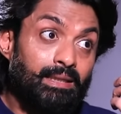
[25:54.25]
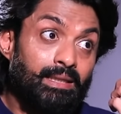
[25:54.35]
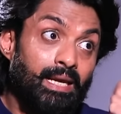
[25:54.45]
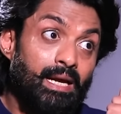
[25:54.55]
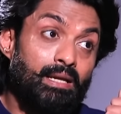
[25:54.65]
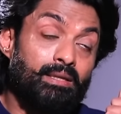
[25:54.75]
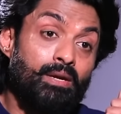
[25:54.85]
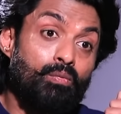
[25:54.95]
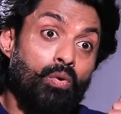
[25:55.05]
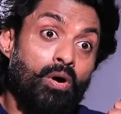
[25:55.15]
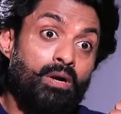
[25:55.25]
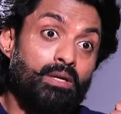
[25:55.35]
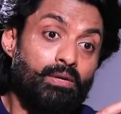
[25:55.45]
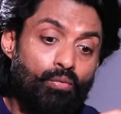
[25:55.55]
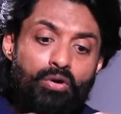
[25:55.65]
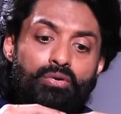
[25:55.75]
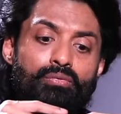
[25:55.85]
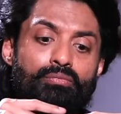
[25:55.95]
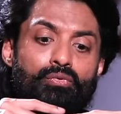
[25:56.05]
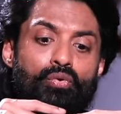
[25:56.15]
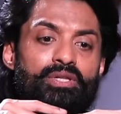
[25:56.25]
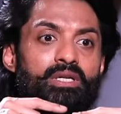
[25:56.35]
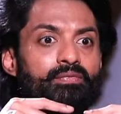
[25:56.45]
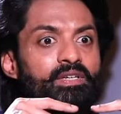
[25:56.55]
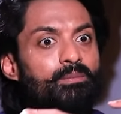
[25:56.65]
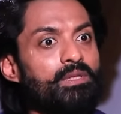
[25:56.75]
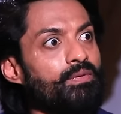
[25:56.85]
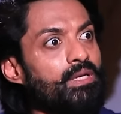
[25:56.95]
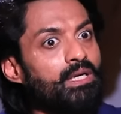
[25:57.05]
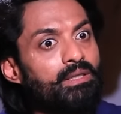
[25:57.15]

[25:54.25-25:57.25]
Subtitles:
they want to know the difference between